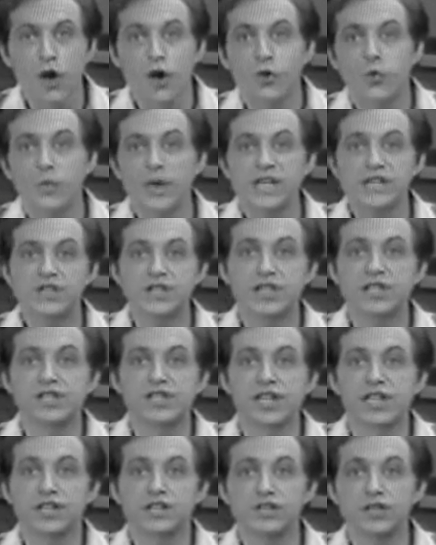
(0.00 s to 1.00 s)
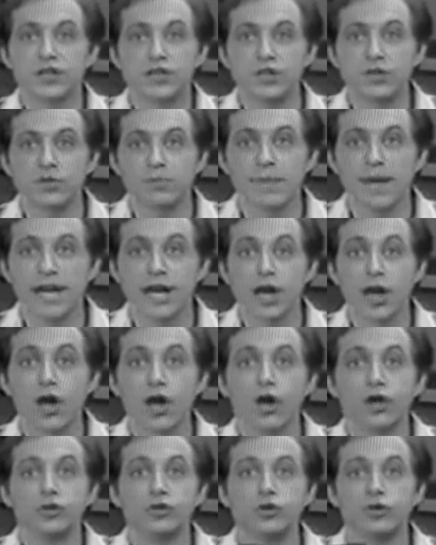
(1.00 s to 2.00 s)
We suggest that you make
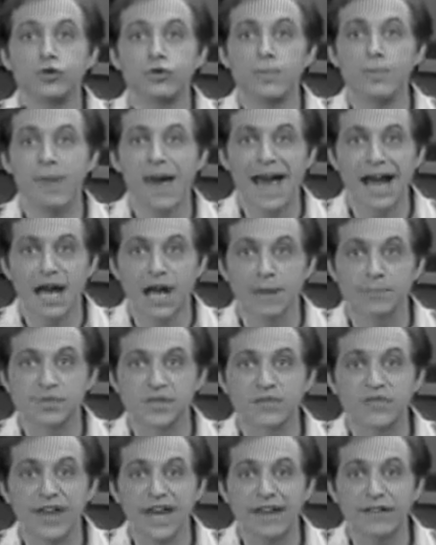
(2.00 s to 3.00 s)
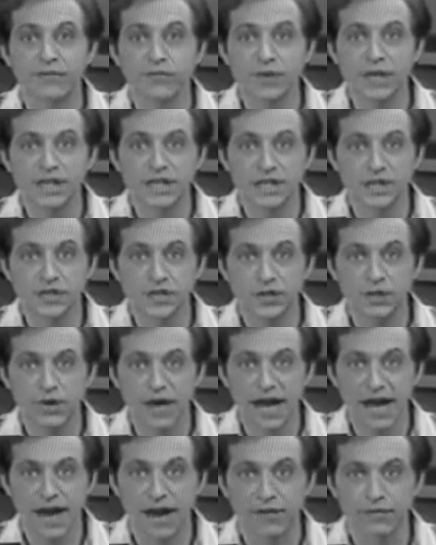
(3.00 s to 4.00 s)
2 backups of every disk you
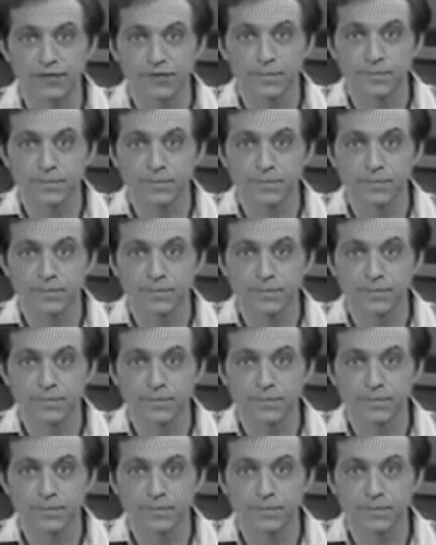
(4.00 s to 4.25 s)
have.